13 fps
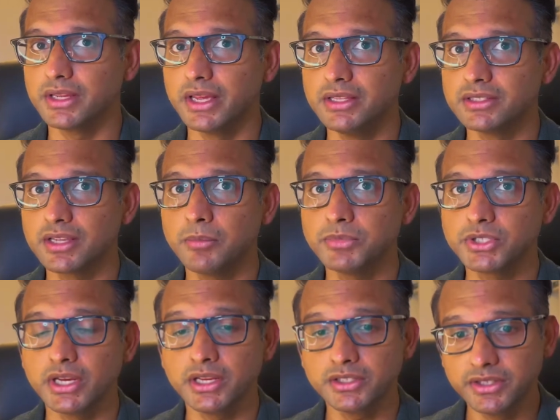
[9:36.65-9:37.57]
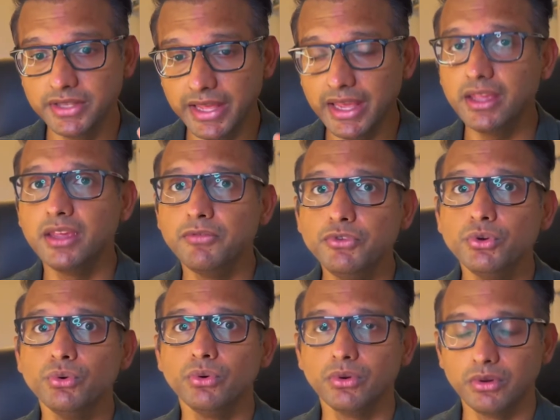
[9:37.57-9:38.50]
In some states, they give
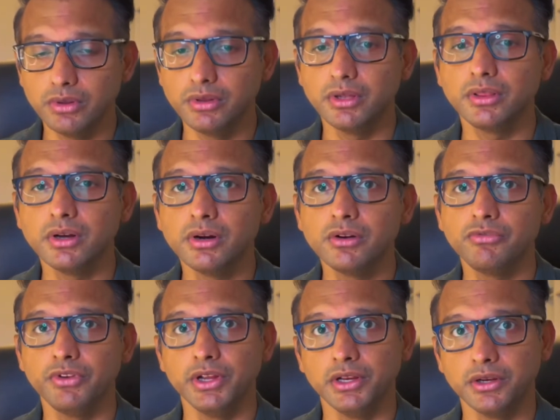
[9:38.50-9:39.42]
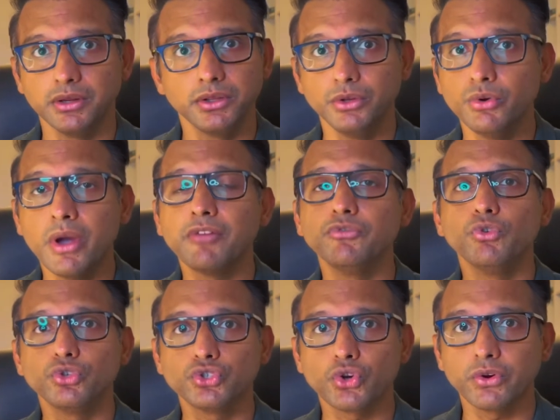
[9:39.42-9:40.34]
you the third field. You have no
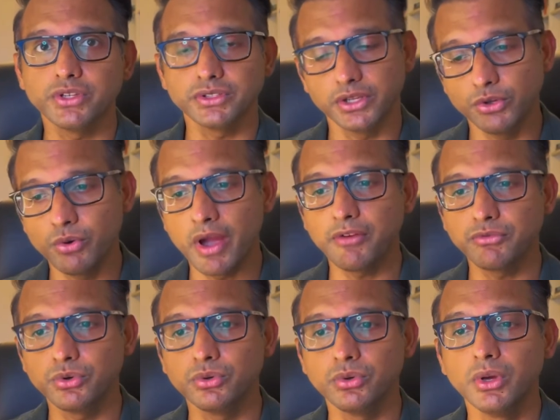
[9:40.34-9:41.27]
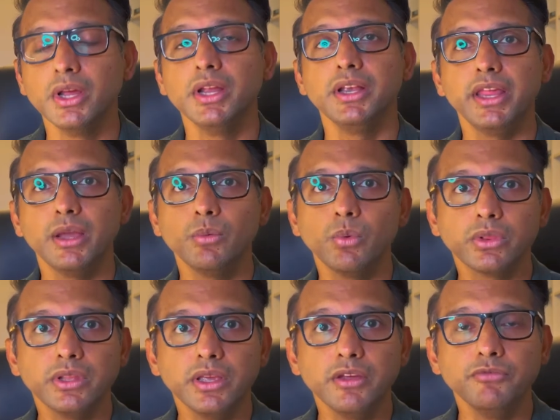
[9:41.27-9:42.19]
choice. You have to take what
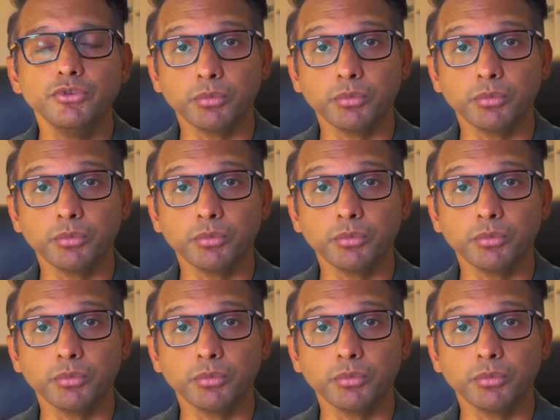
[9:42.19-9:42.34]
they give you.